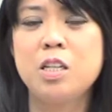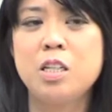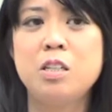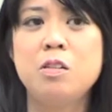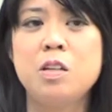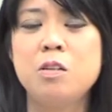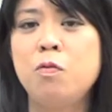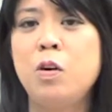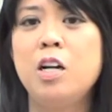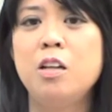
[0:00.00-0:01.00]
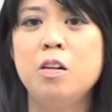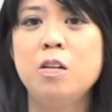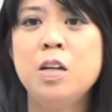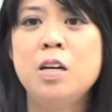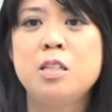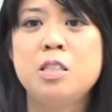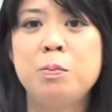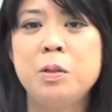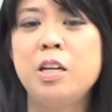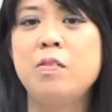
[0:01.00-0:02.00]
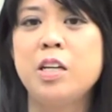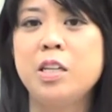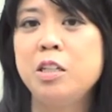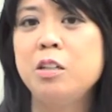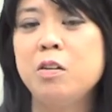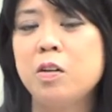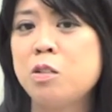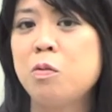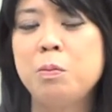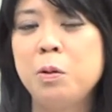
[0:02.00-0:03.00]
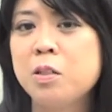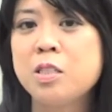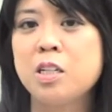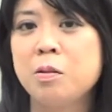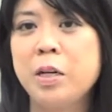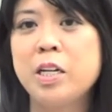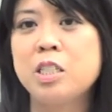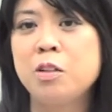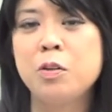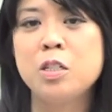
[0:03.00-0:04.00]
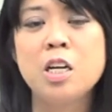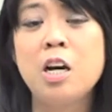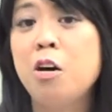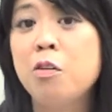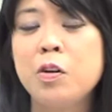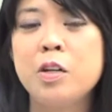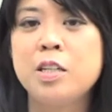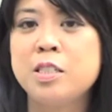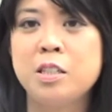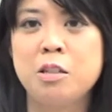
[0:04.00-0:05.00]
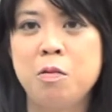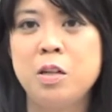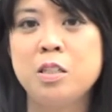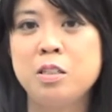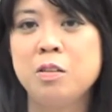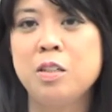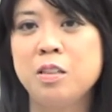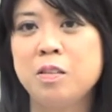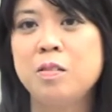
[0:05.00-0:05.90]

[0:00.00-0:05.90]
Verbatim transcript: you can follow to believe that you, as one person, can make a difference, however it is that you want to do it.